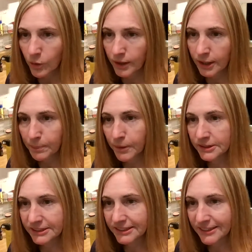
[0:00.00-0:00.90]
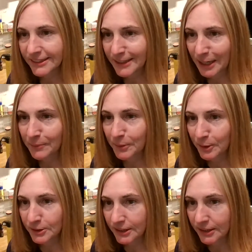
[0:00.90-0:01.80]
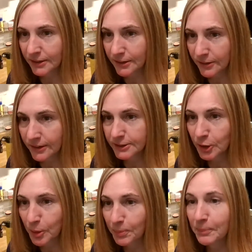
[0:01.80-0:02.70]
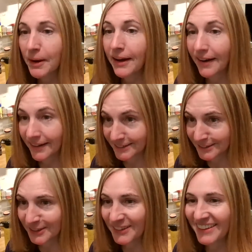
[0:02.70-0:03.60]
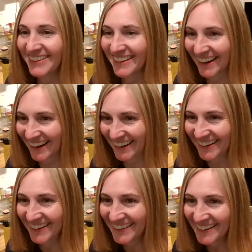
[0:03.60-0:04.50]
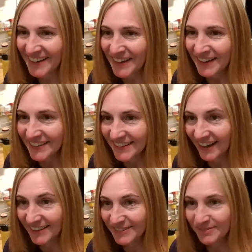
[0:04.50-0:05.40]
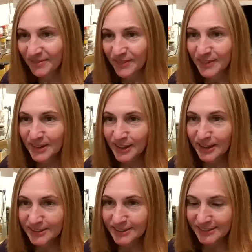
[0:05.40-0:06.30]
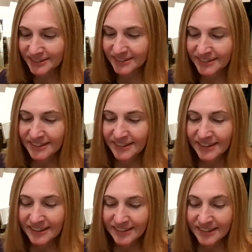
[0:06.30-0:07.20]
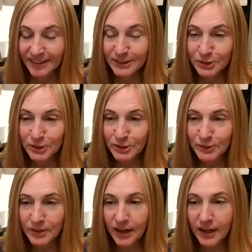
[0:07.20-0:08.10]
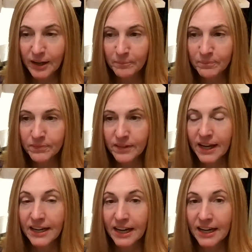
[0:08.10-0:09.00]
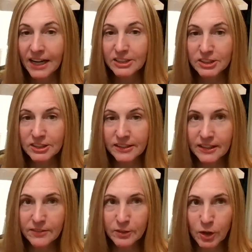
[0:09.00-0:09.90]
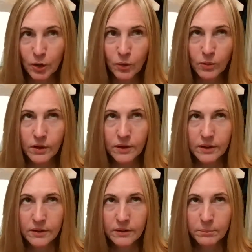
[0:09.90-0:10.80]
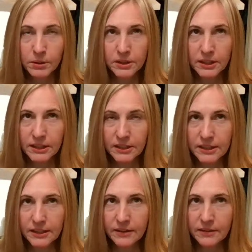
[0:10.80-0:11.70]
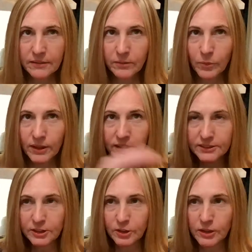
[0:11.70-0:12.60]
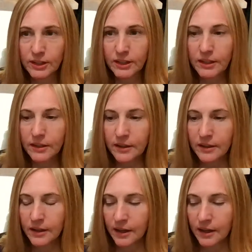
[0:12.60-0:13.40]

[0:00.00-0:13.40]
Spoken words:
growing up on Steely Dan music, lyrics opened my eyes to the yeah, yes, that is true. And I actually, even though politically we disagreed,